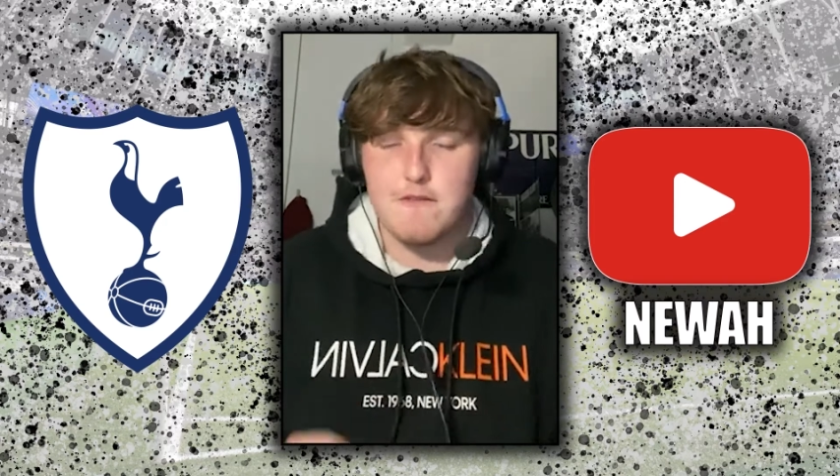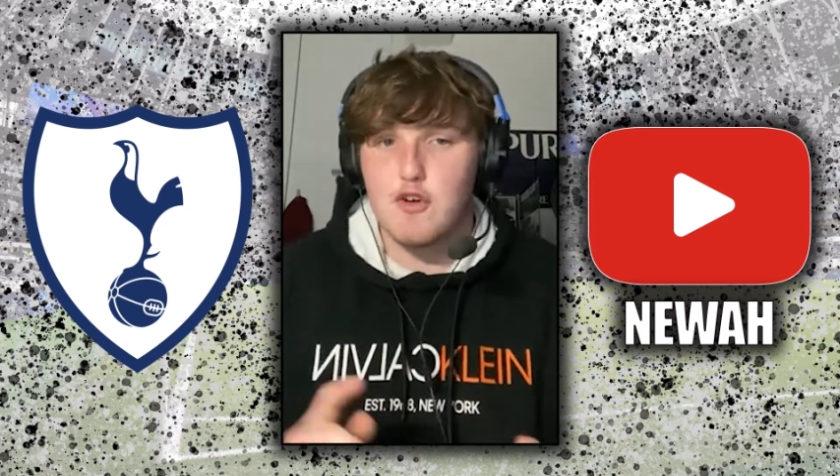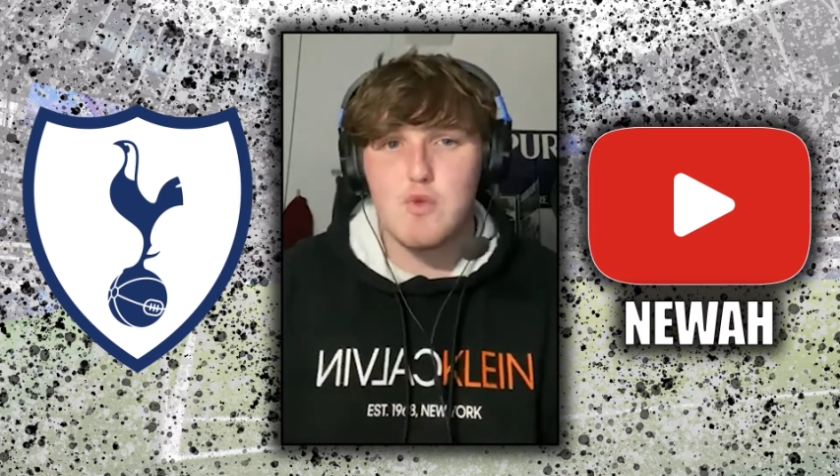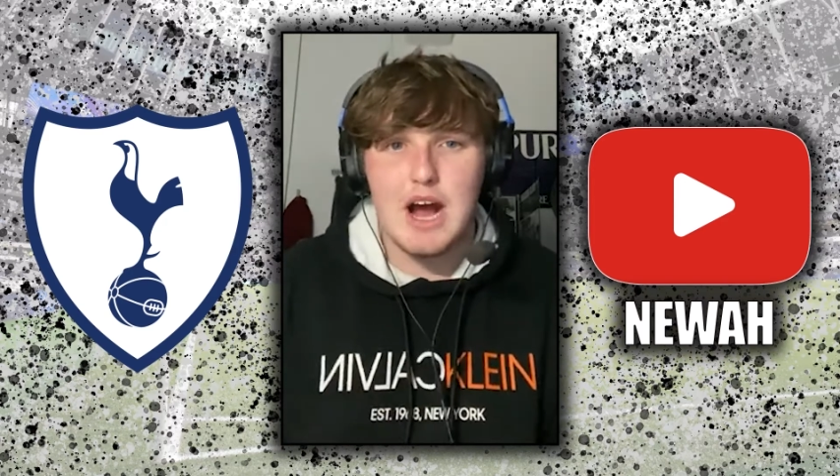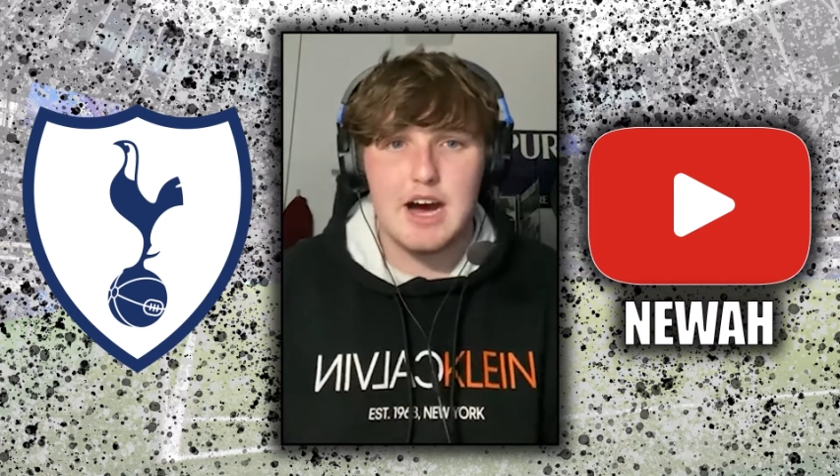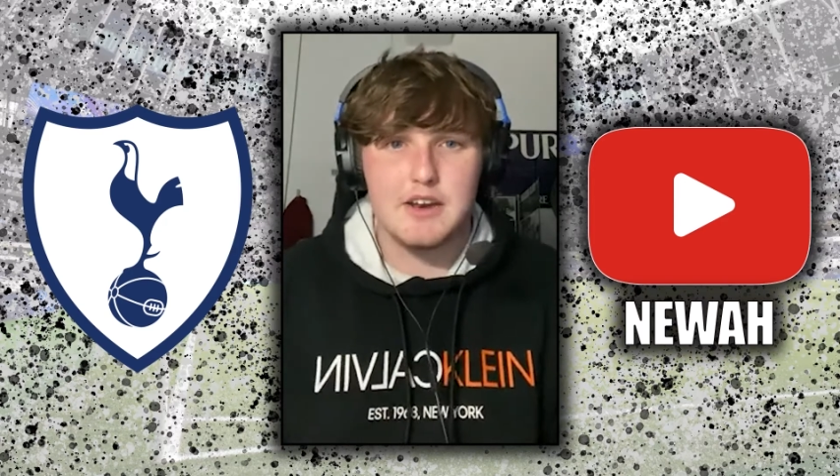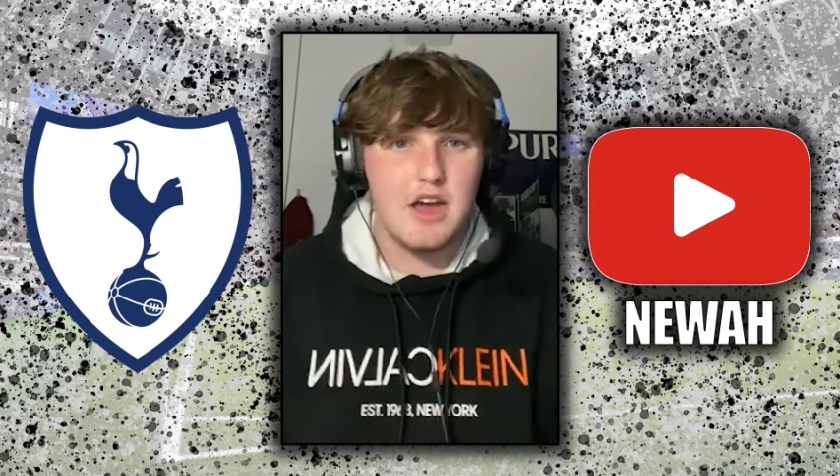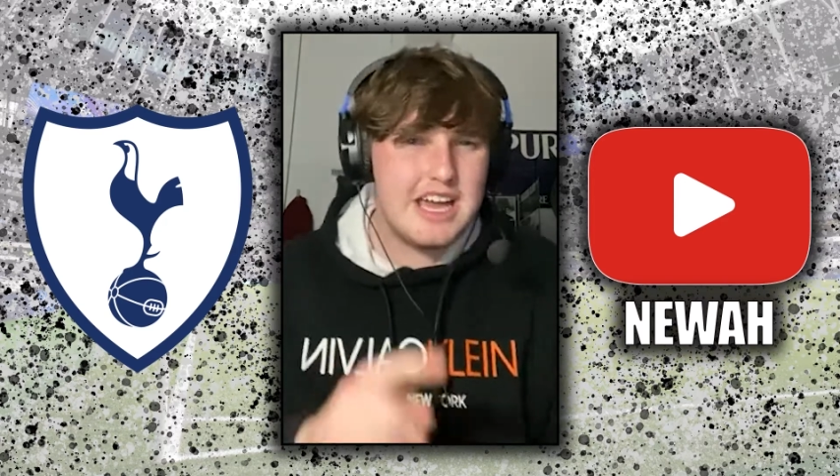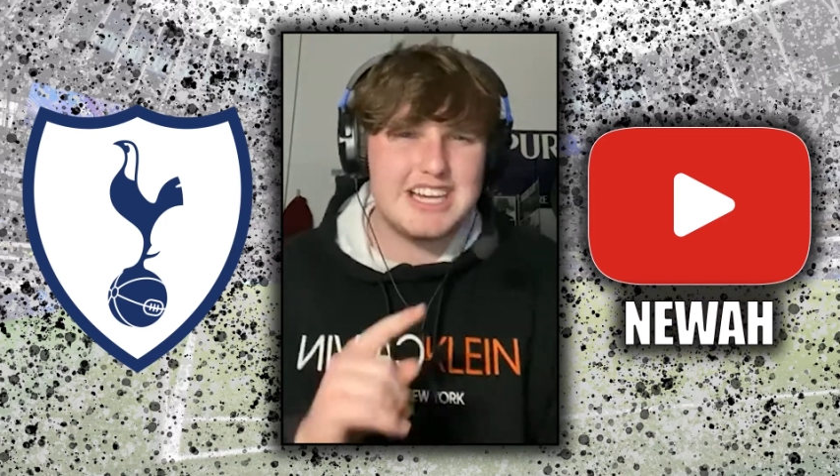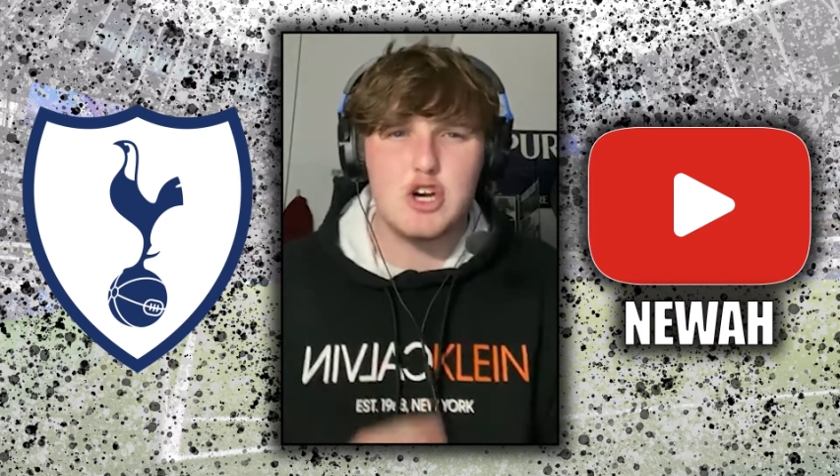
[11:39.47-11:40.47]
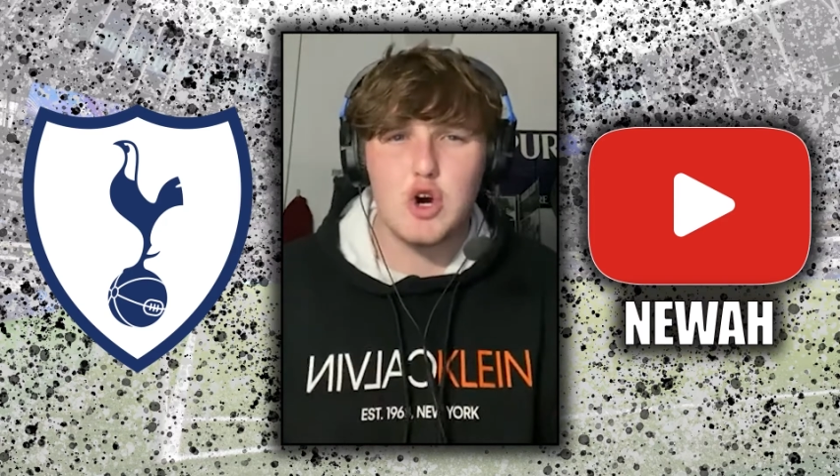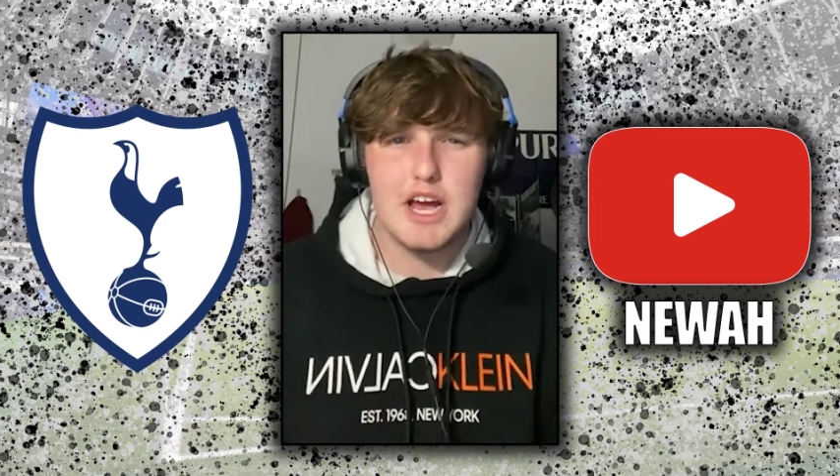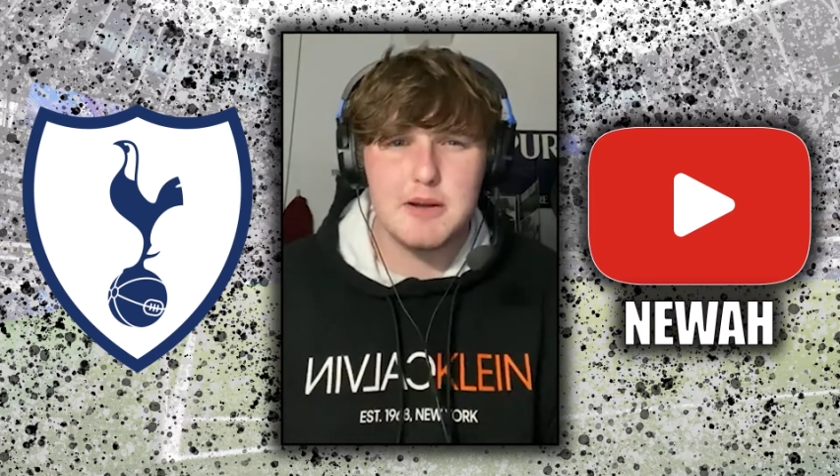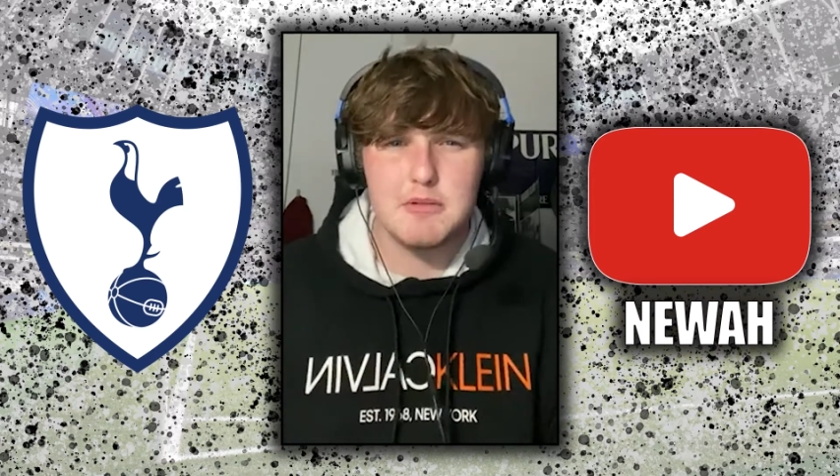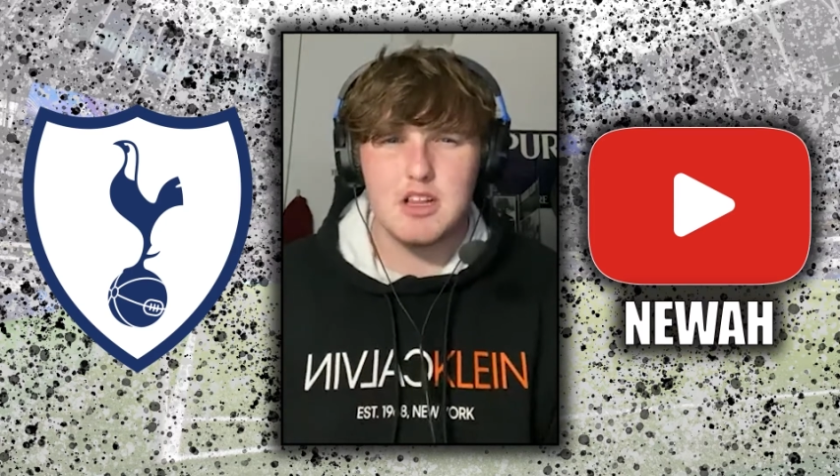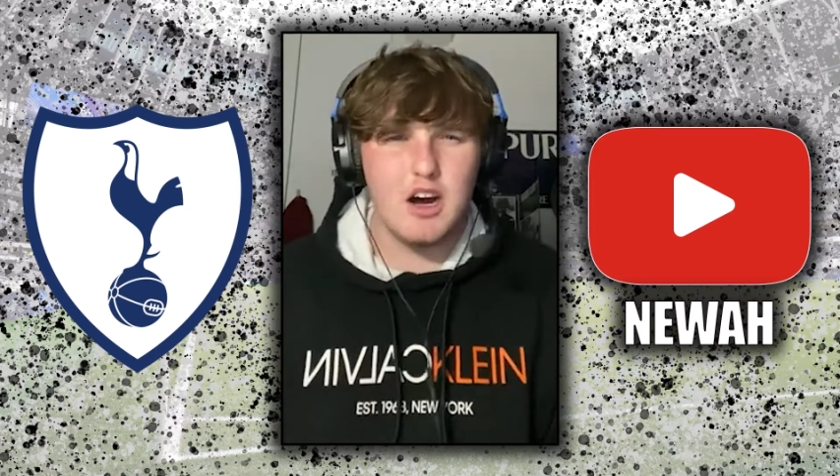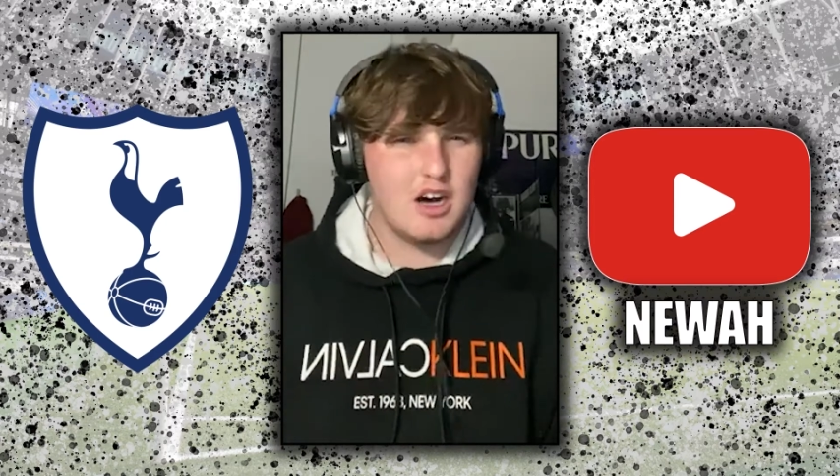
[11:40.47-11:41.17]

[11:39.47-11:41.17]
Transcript: Varane, incredible.